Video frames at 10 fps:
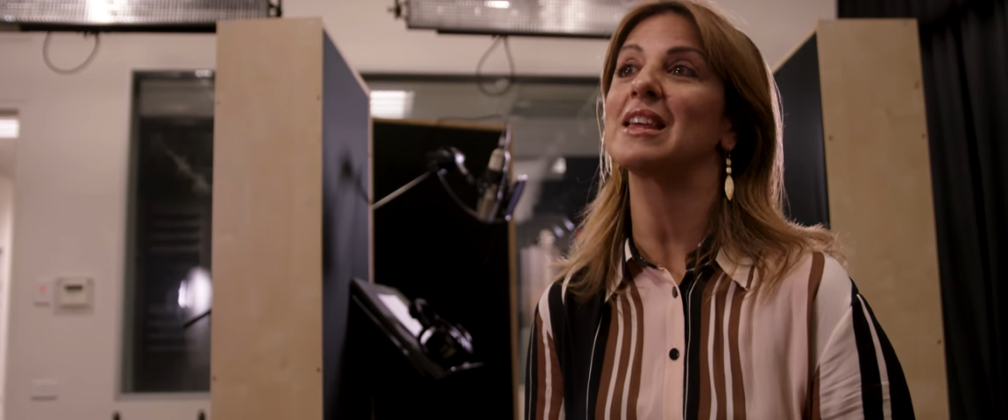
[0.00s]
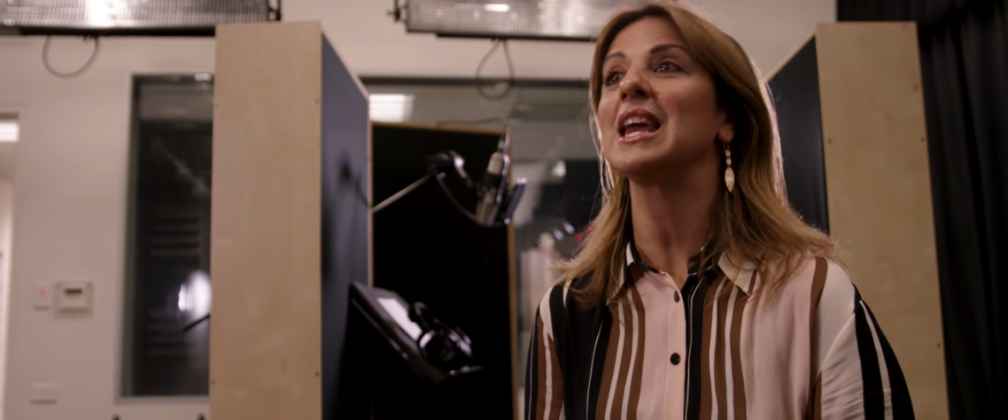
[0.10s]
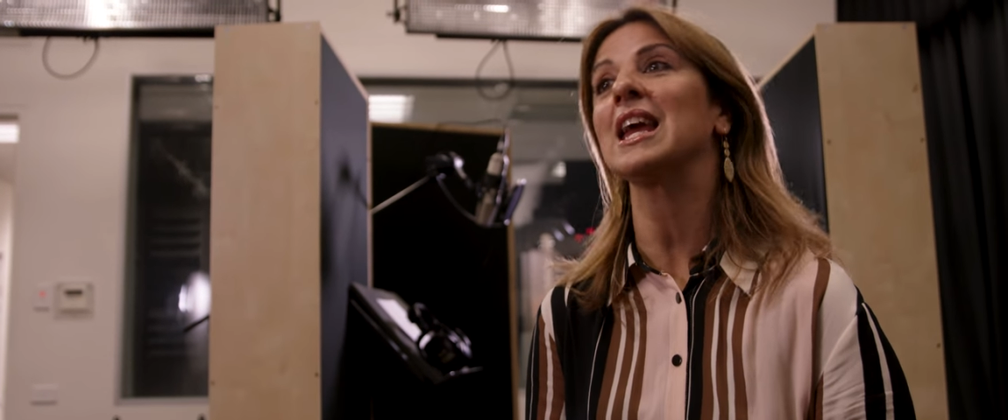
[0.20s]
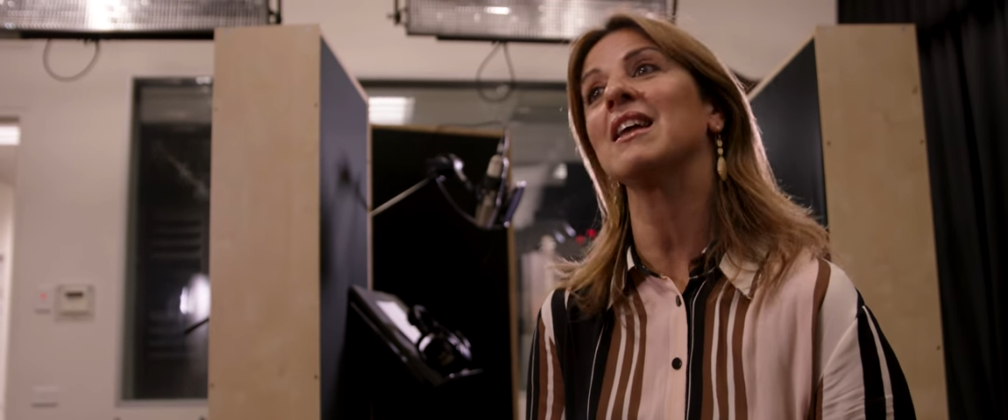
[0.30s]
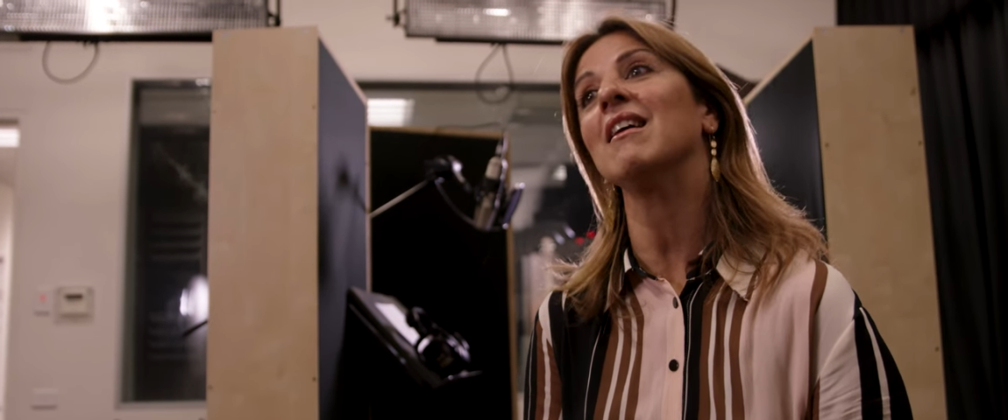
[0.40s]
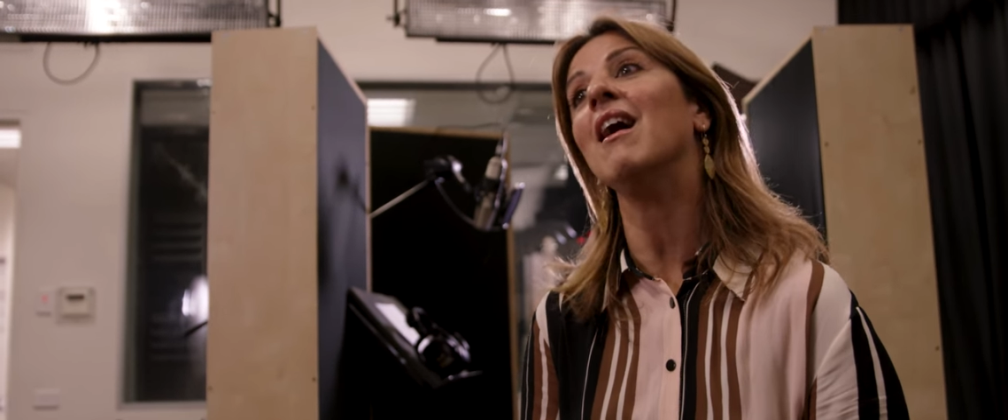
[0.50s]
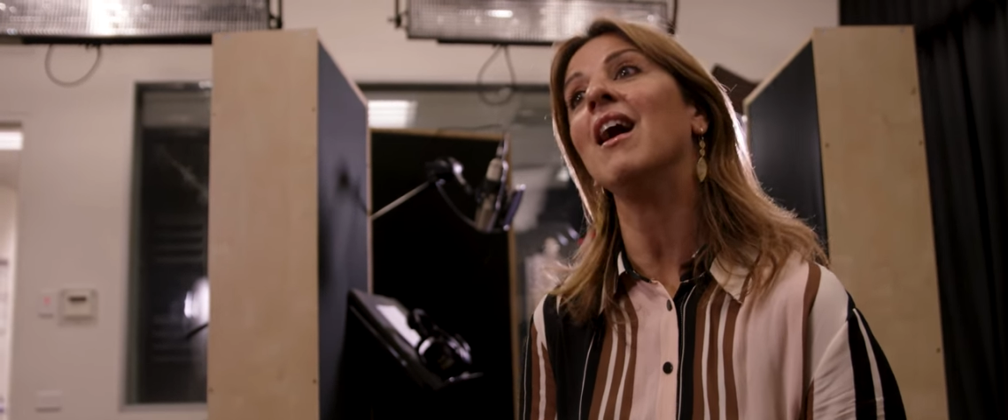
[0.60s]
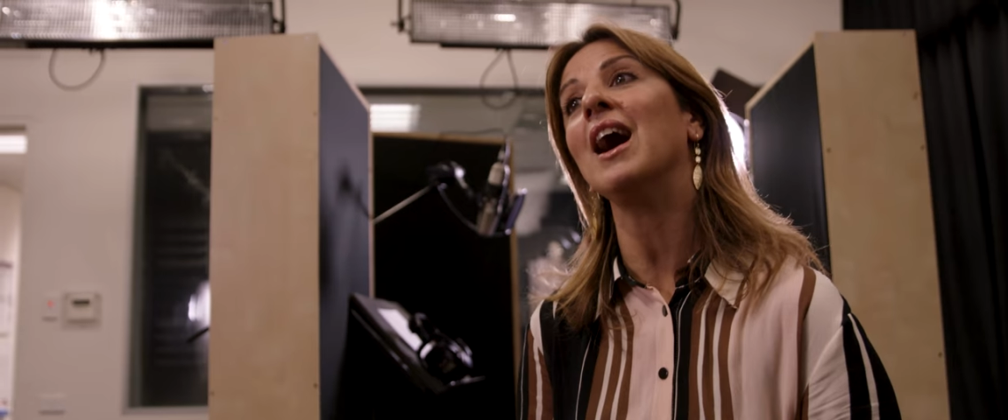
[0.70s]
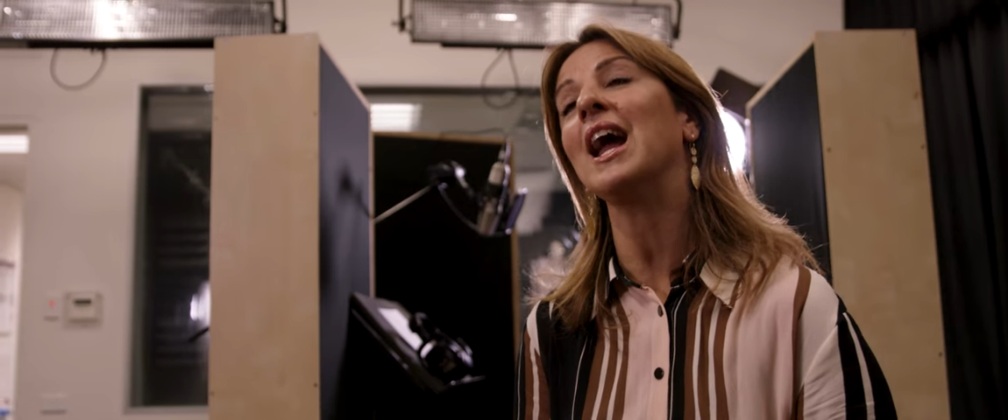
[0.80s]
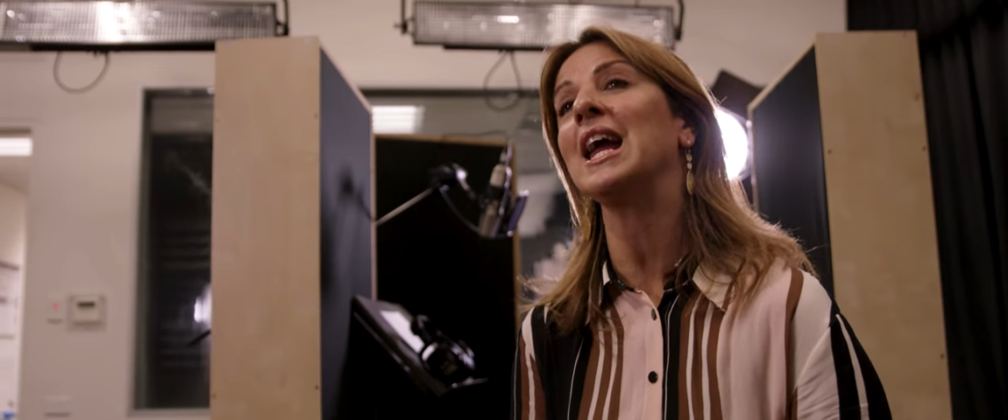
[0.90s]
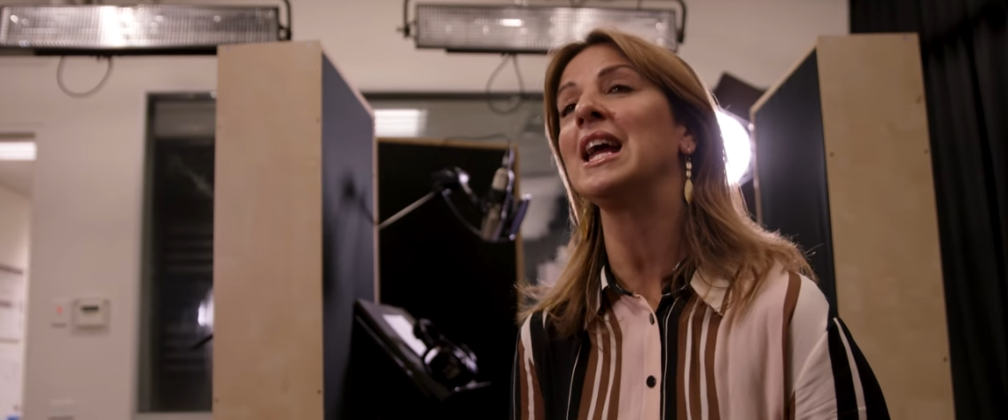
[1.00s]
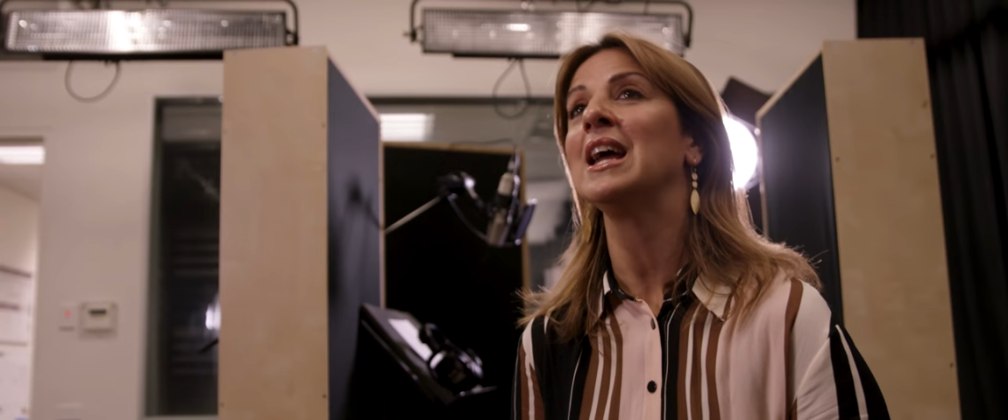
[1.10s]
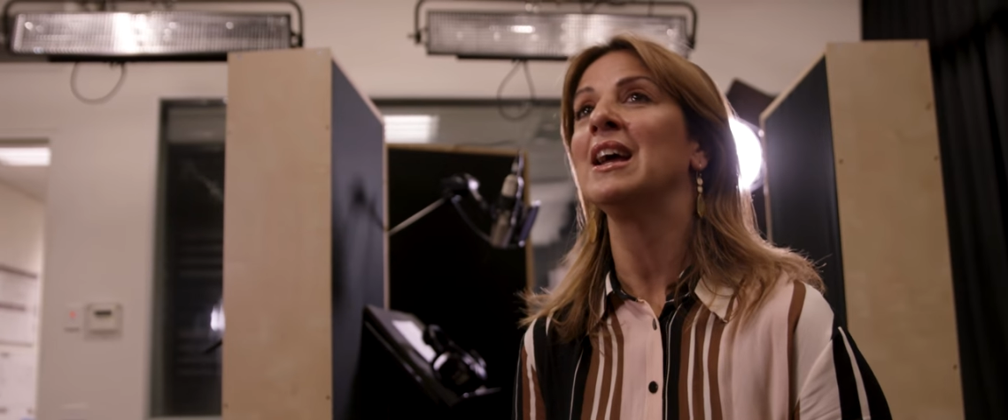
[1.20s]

The King and I,